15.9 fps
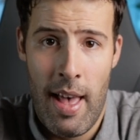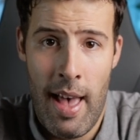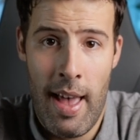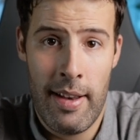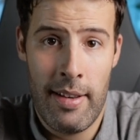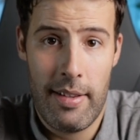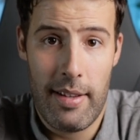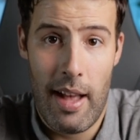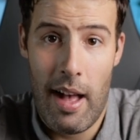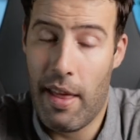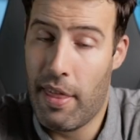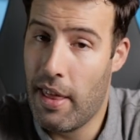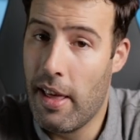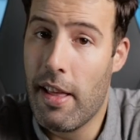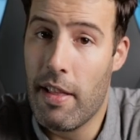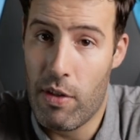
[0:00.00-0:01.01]
And I
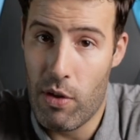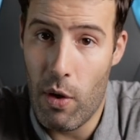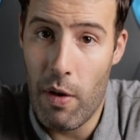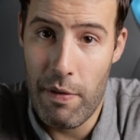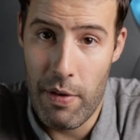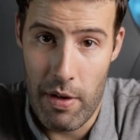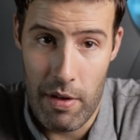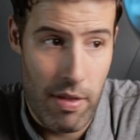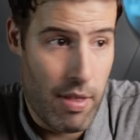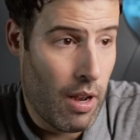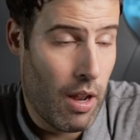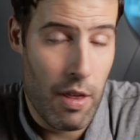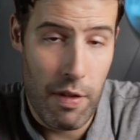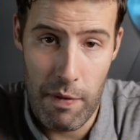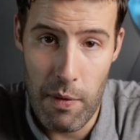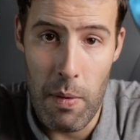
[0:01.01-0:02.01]
think it's obvious the
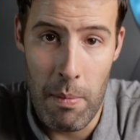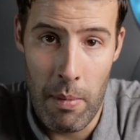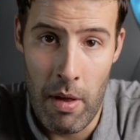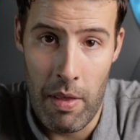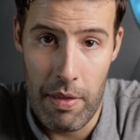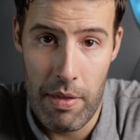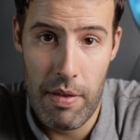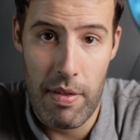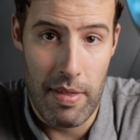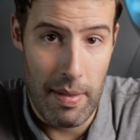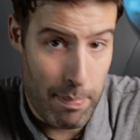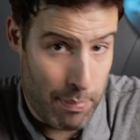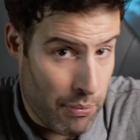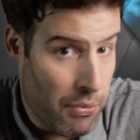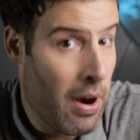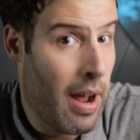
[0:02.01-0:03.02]
last few months the
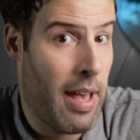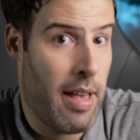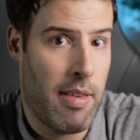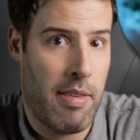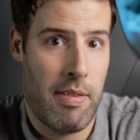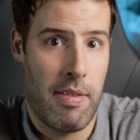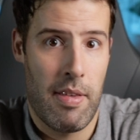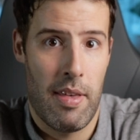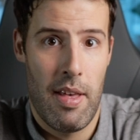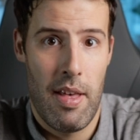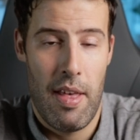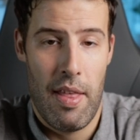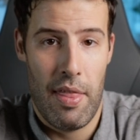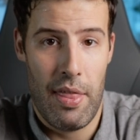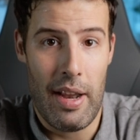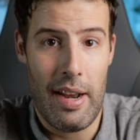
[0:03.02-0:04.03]
price
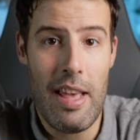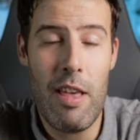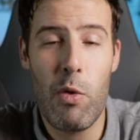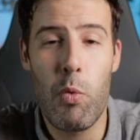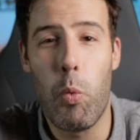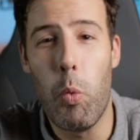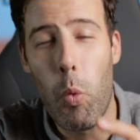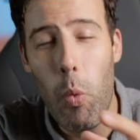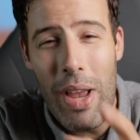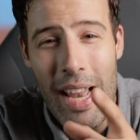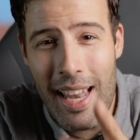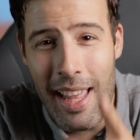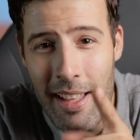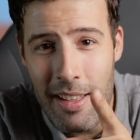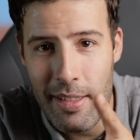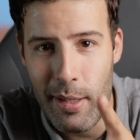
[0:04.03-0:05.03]
that he's
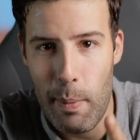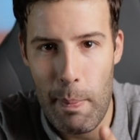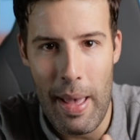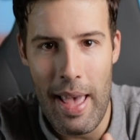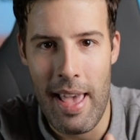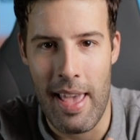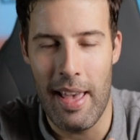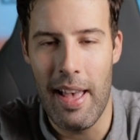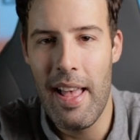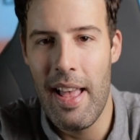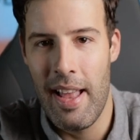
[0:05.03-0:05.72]
willing to pay.